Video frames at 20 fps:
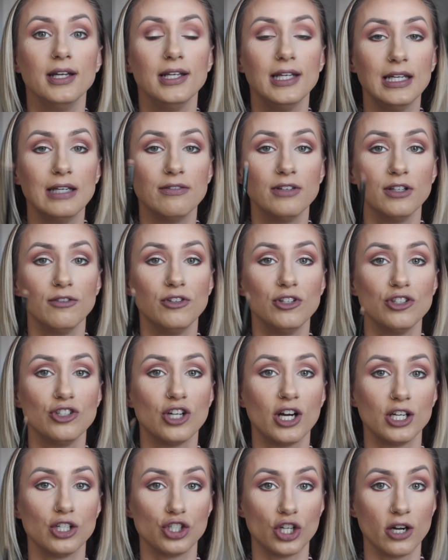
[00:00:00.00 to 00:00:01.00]
Even if you do
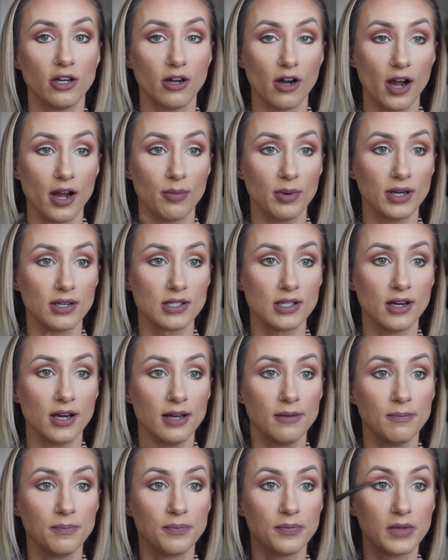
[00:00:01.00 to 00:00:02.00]
not draw your eyebrows
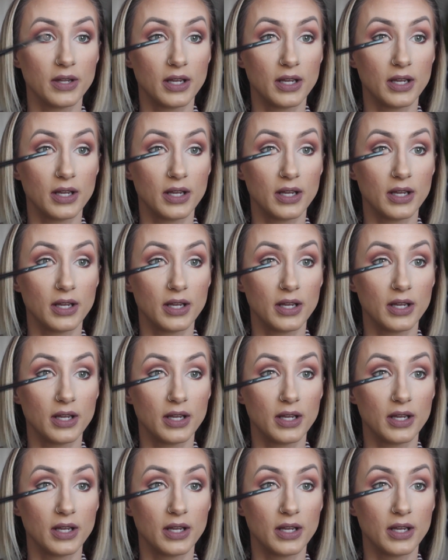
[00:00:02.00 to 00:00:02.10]
on,